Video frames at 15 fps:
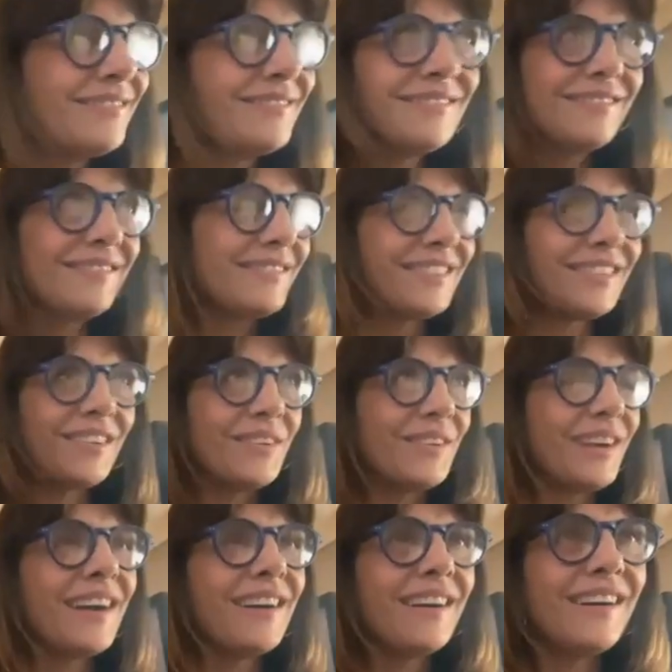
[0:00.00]
so
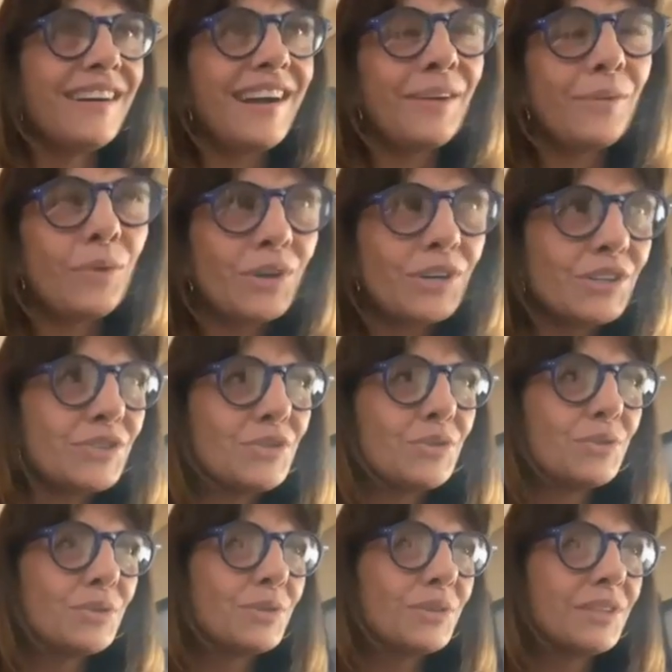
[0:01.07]
I wanted to
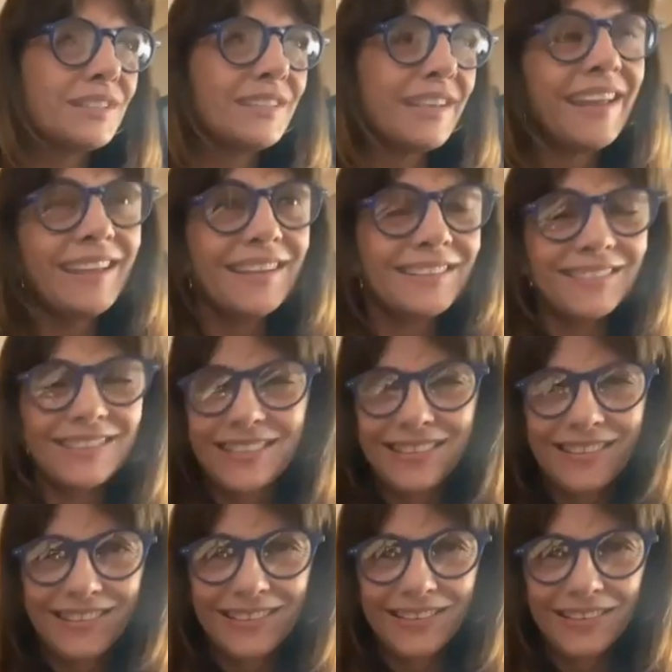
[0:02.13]
do his hands, you know.